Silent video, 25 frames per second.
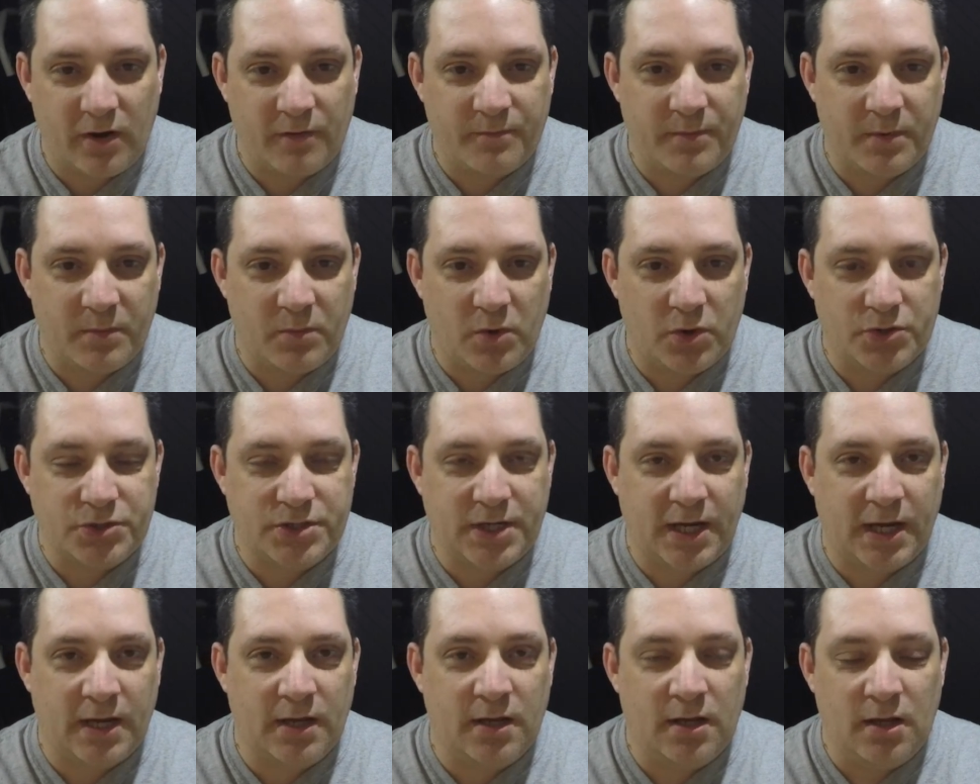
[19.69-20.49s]
I've been
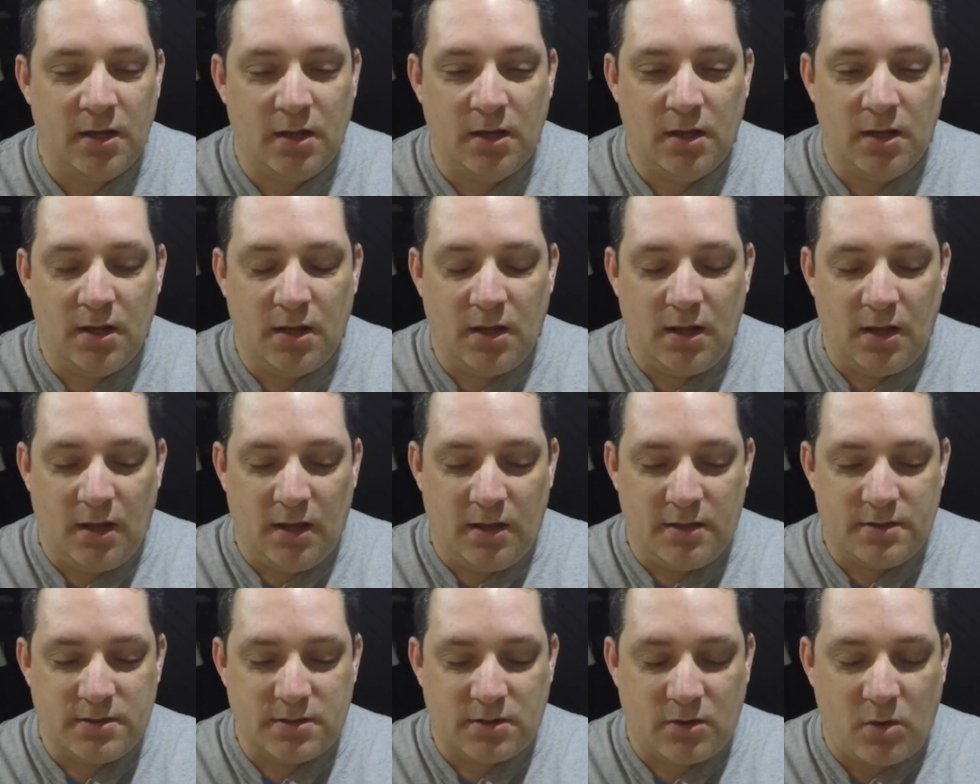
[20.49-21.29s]
watching
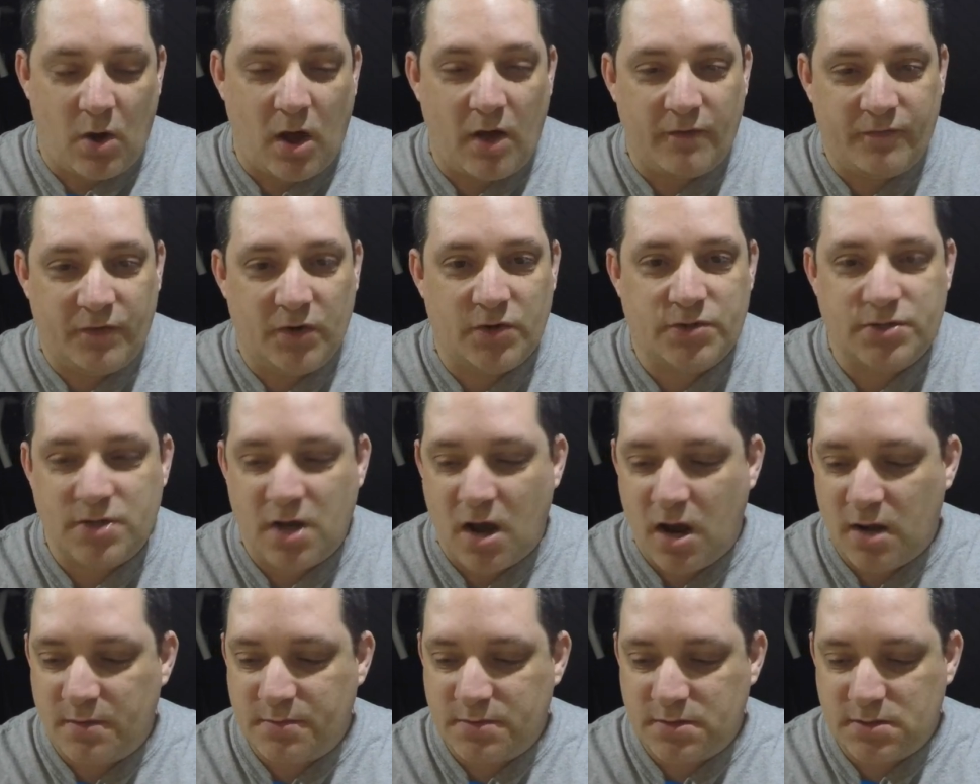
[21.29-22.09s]
quite a few
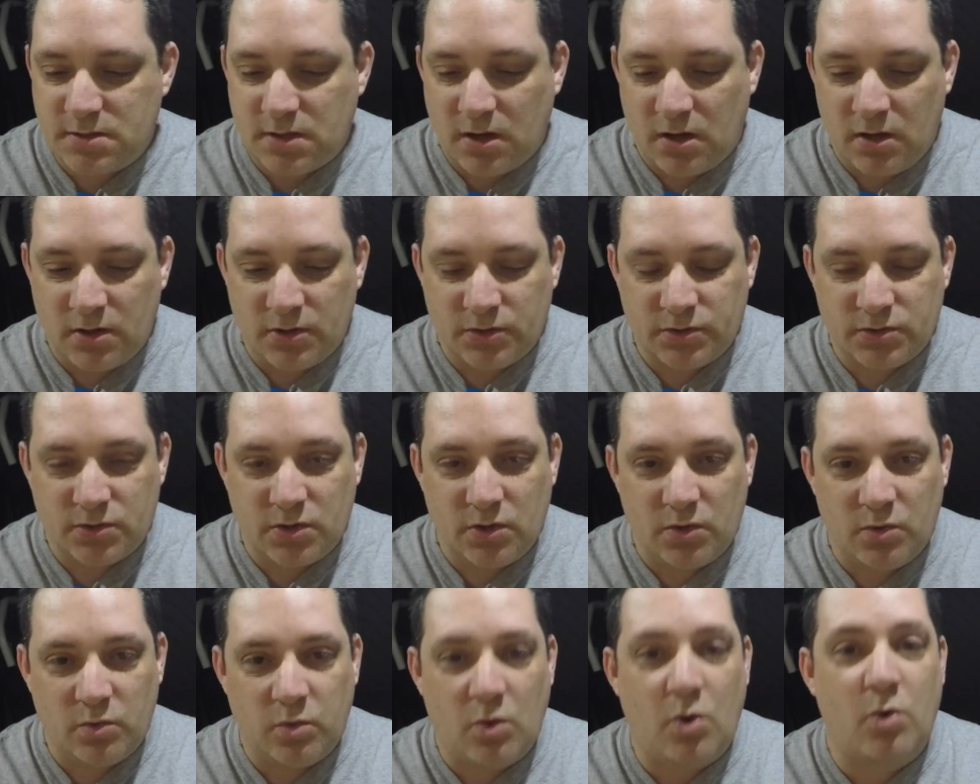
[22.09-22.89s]
times on
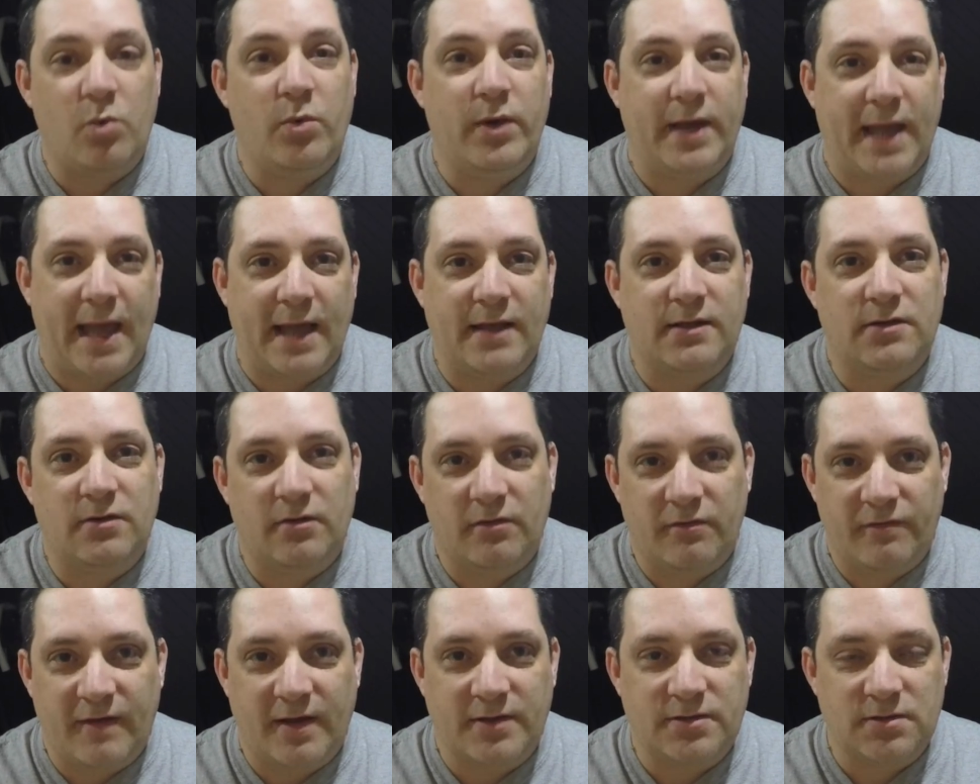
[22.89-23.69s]
what we're getting on
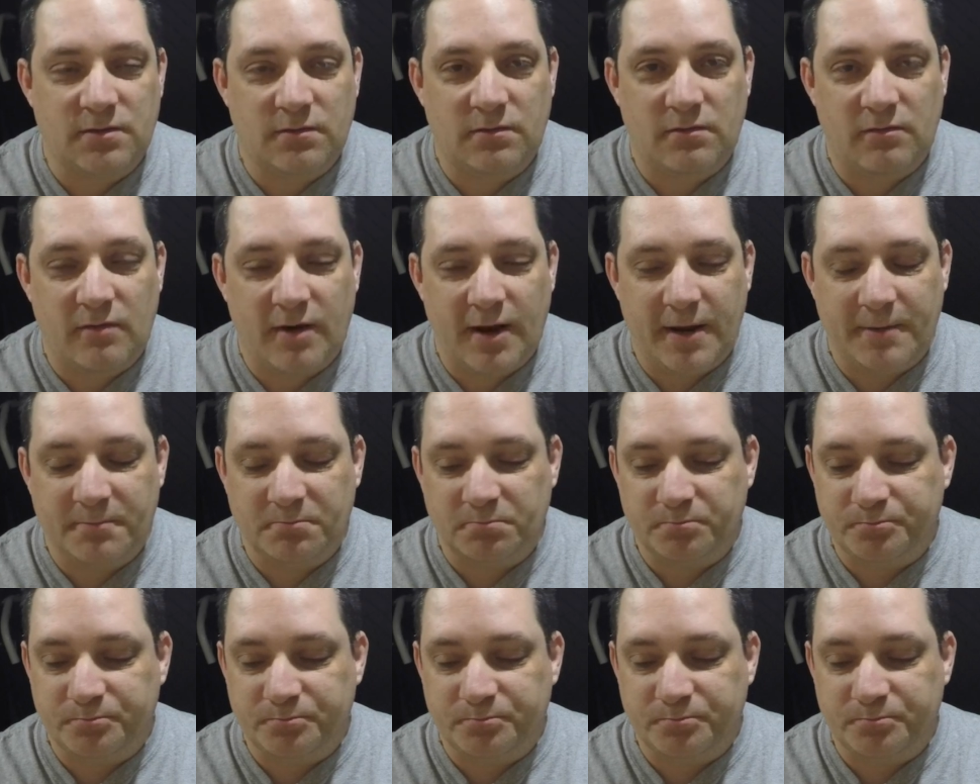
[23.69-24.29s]
the Phantom 3.